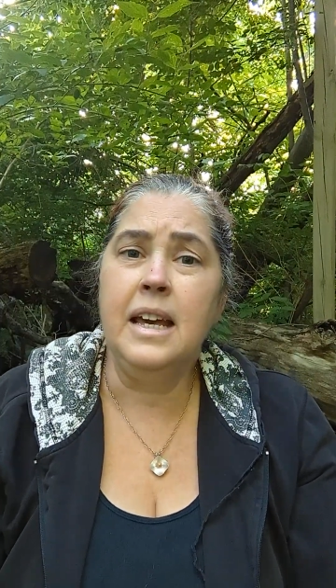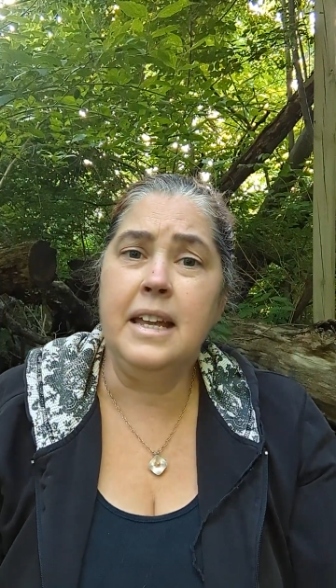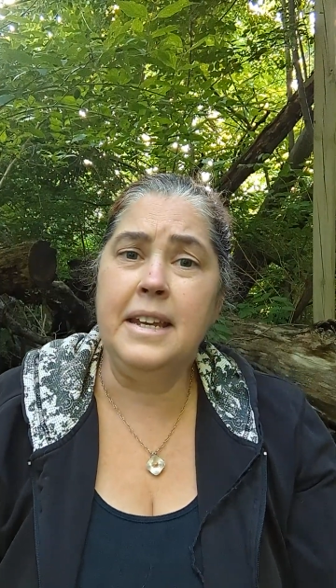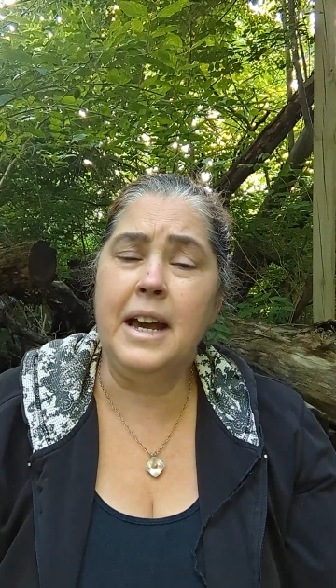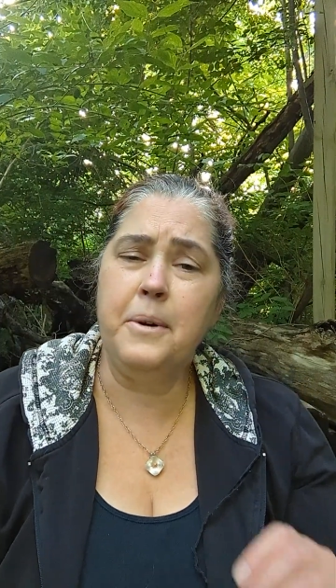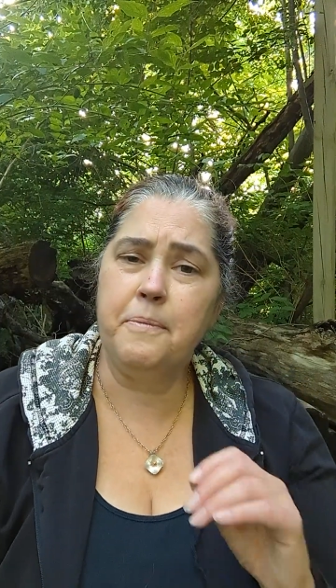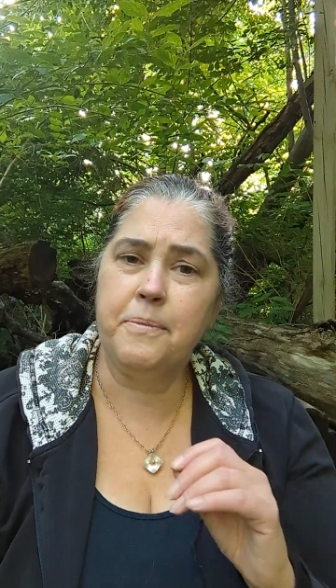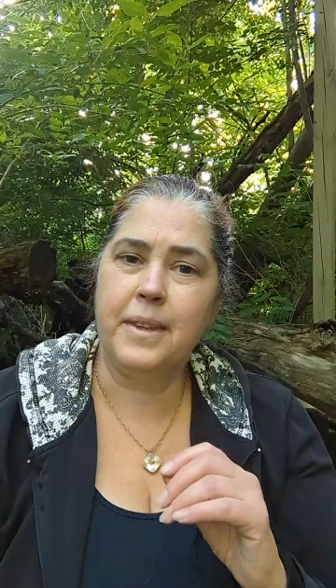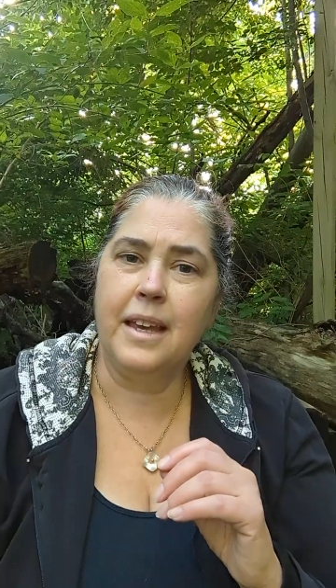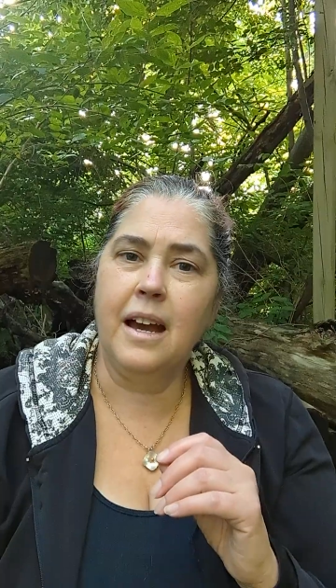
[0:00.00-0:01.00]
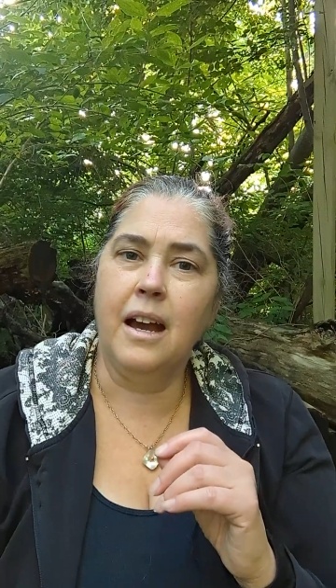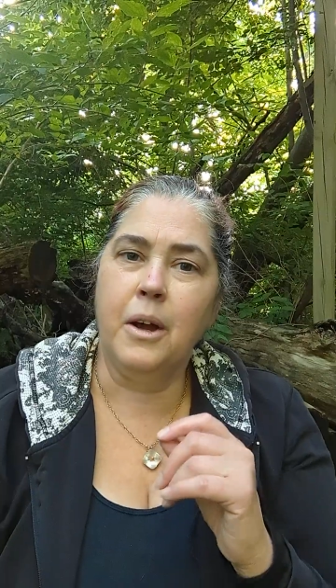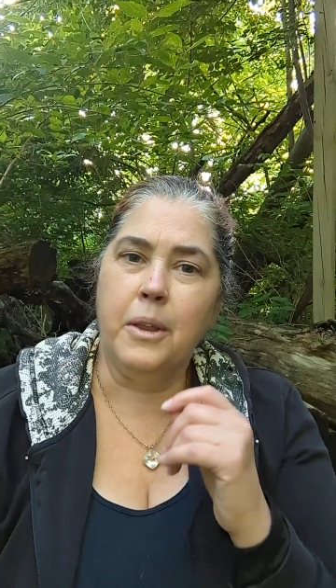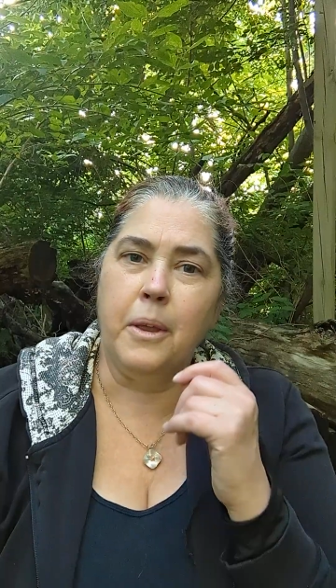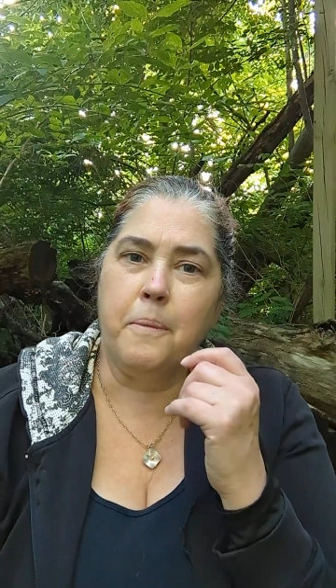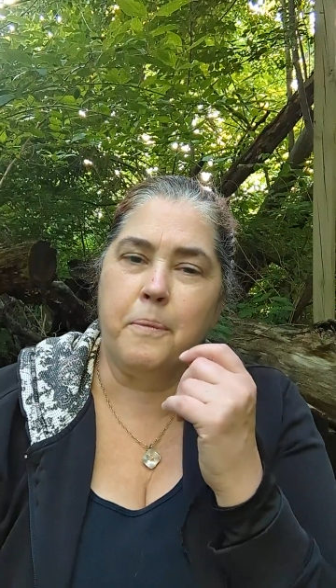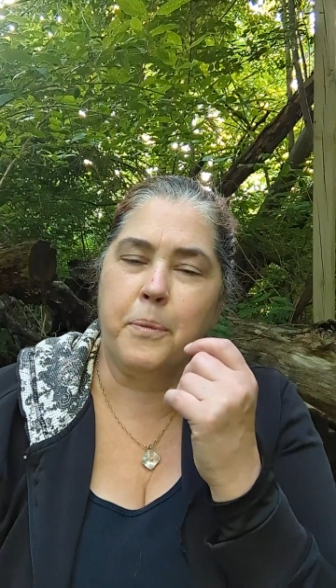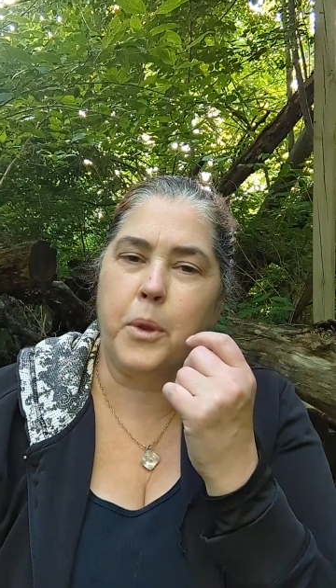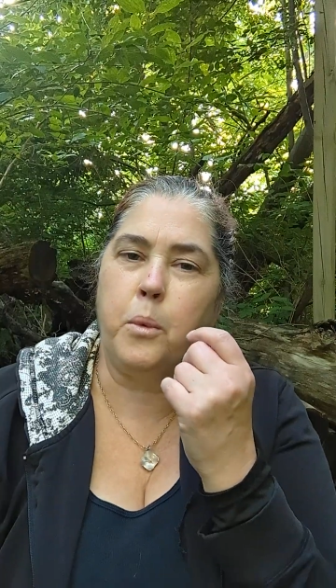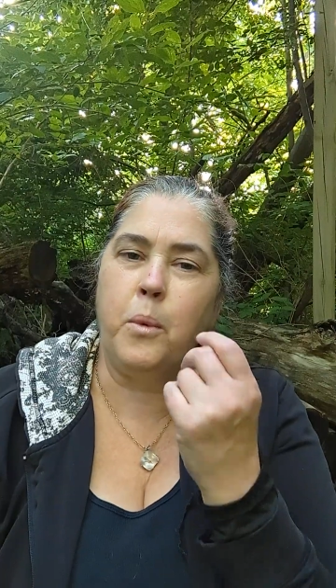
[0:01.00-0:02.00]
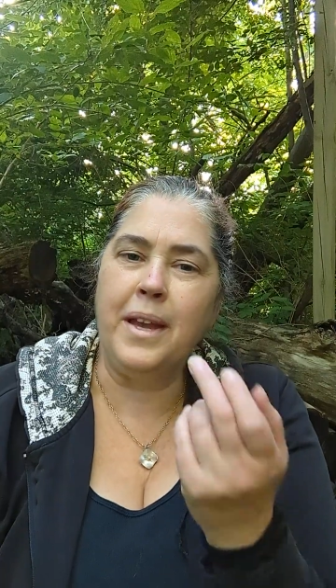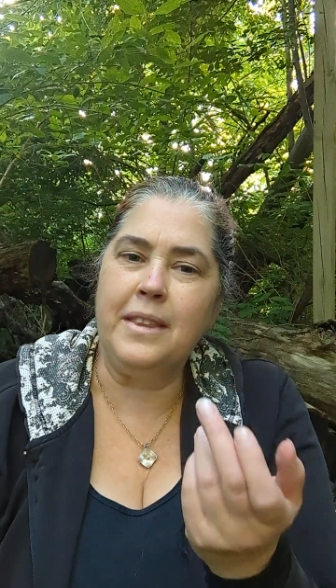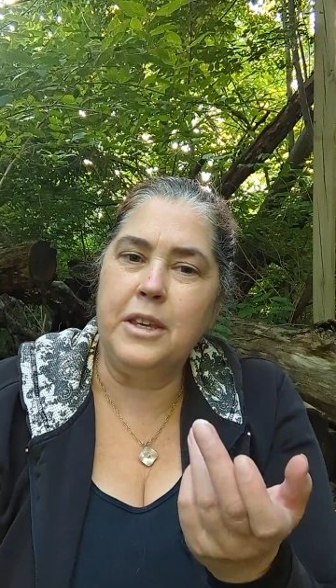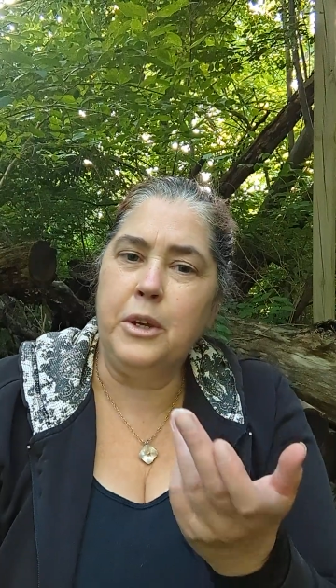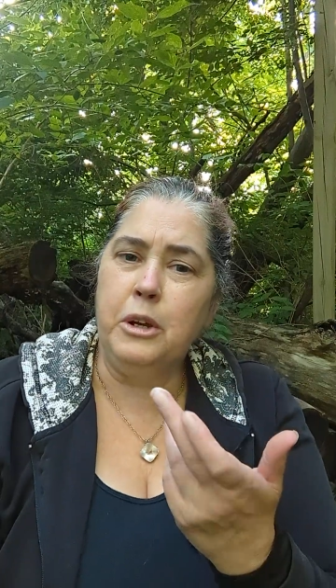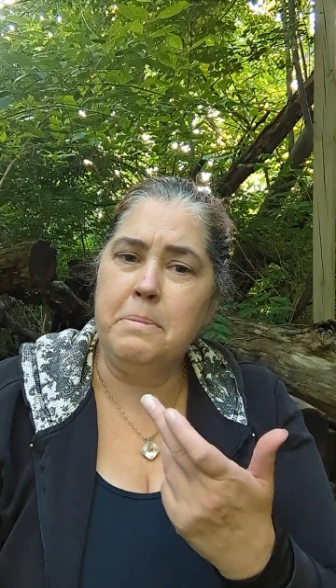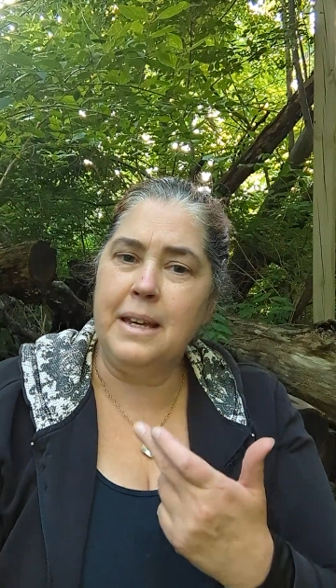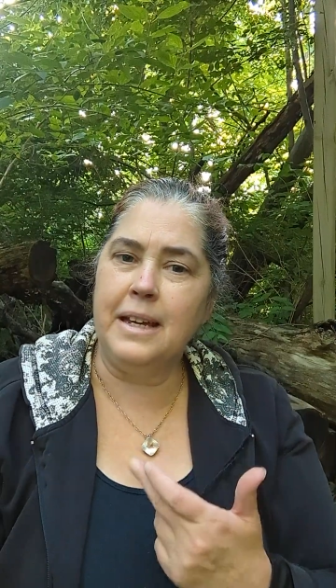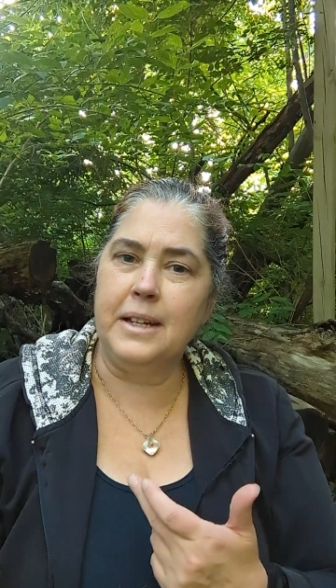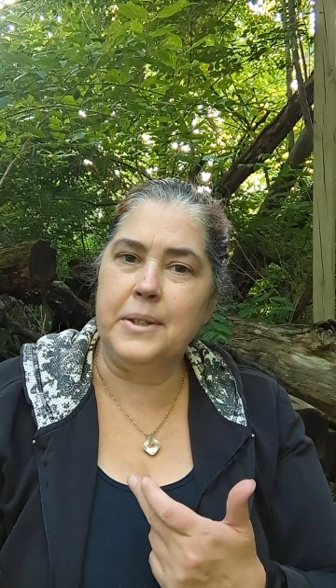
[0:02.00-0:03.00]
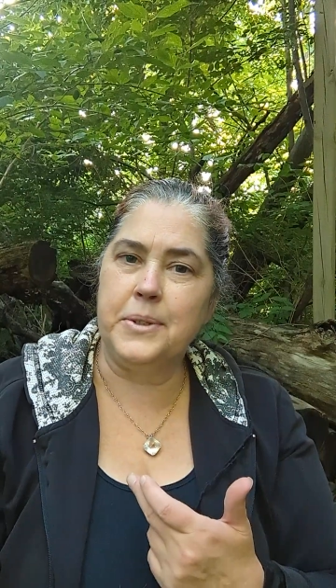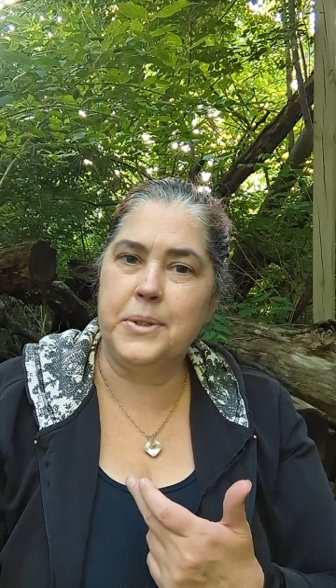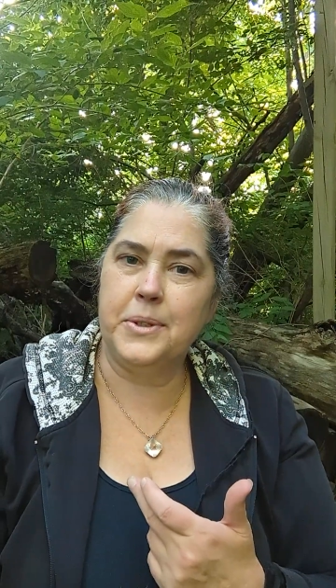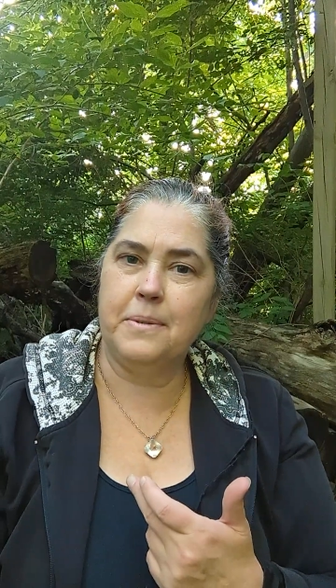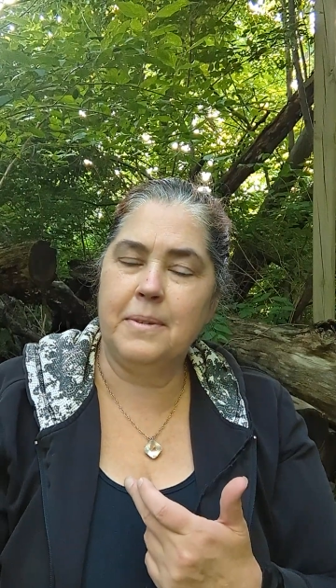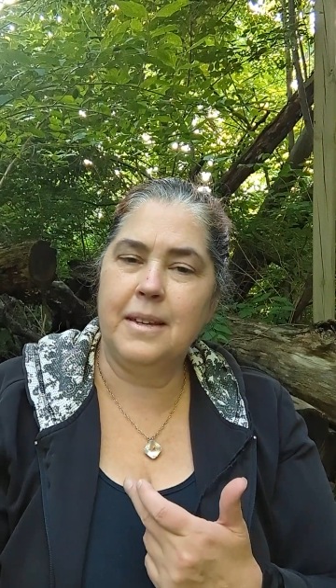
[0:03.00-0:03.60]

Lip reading: Now, when the Europeans